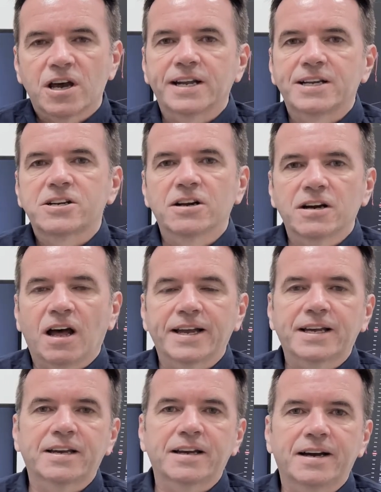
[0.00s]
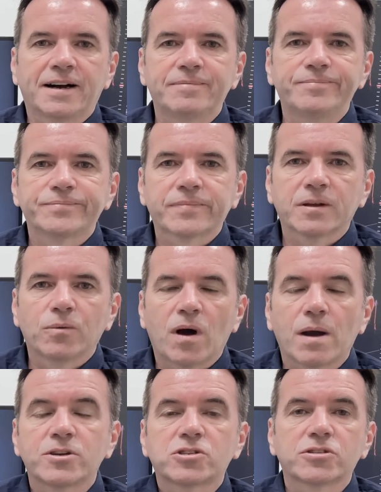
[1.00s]
earnings look like, um,
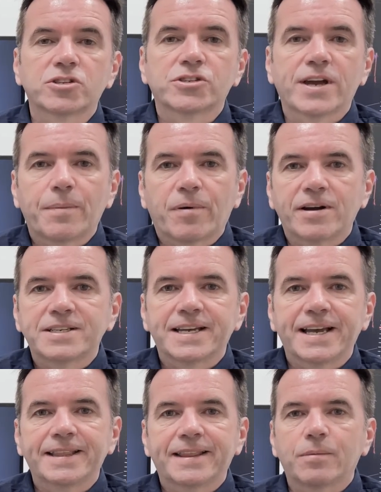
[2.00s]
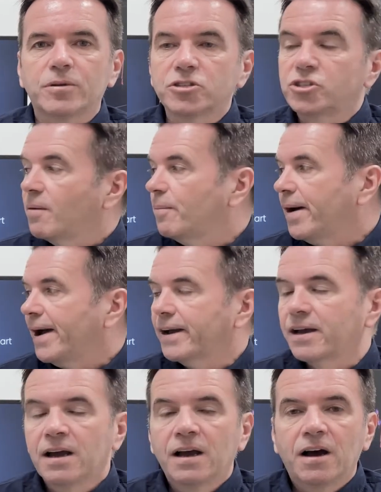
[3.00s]
why we saw the share price hit, then we'll jump
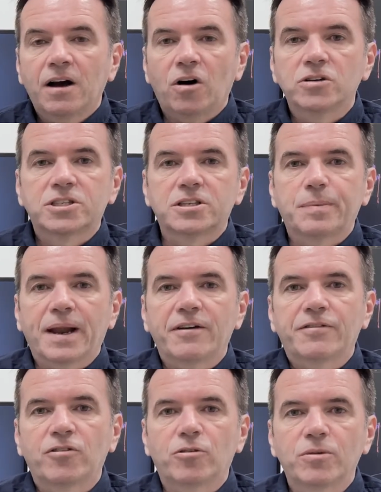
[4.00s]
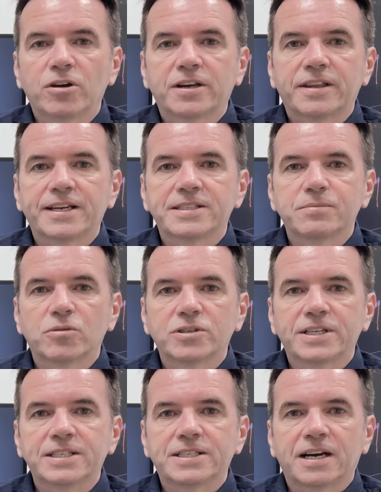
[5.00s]
back onto the platform, look at things in more
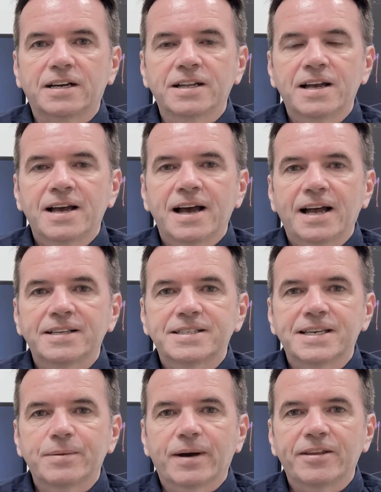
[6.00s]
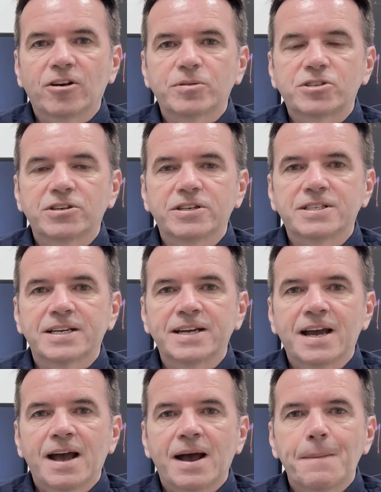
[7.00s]
detail, and see where the
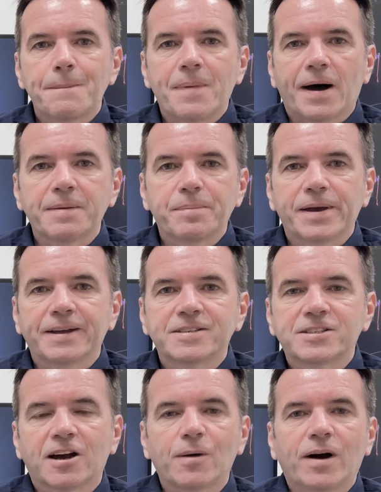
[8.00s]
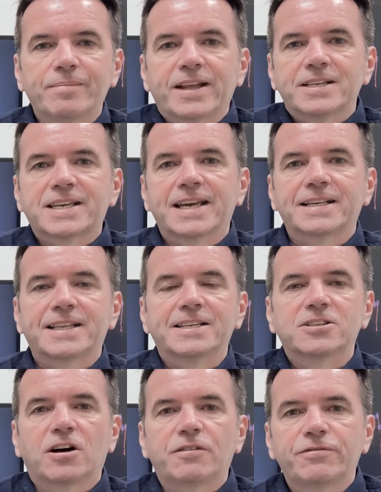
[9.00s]
opportunity might be. So, um, let's kick
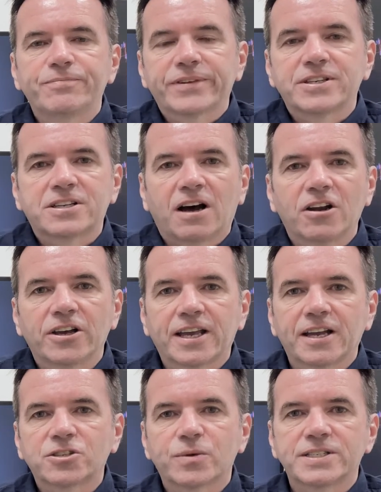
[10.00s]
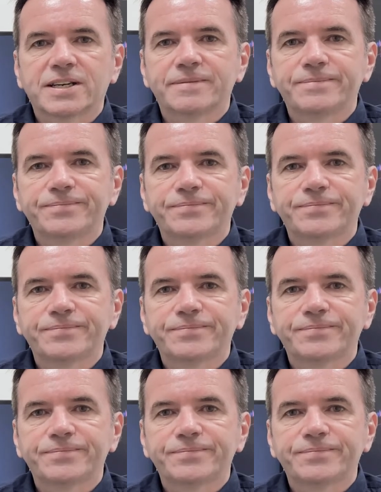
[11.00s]
things off and start looking at Twitter.